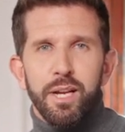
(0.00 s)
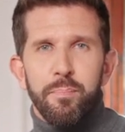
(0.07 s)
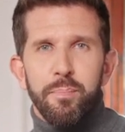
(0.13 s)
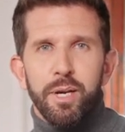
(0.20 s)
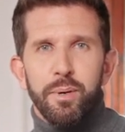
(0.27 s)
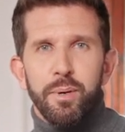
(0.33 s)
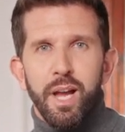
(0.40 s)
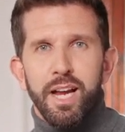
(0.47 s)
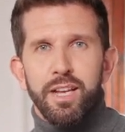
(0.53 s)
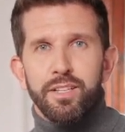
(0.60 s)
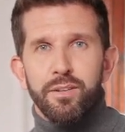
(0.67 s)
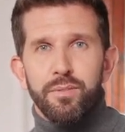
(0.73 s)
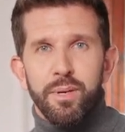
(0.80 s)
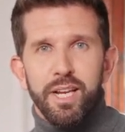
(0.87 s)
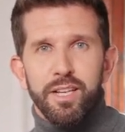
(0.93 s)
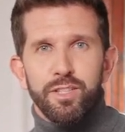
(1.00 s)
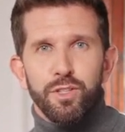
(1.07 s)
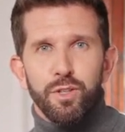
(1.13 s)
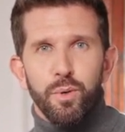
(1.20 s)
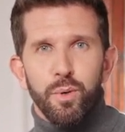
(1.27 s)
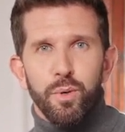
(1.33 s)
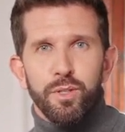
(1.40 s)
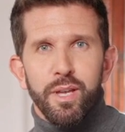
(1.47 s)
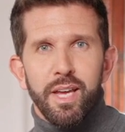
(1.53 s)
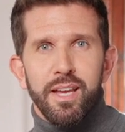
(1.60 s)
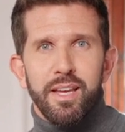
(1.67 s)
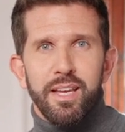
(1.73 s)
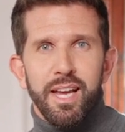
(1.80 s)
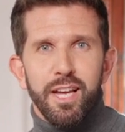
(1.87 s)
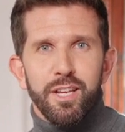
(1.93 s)
but lacks advanced tools
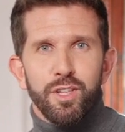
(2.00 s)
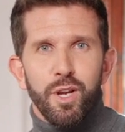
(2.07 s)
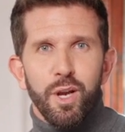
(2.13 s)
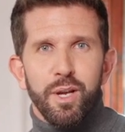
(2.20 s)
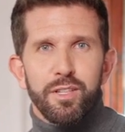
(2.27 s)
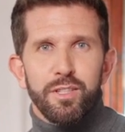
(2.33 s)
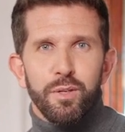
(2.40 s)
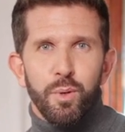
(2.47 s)
like Gantt charts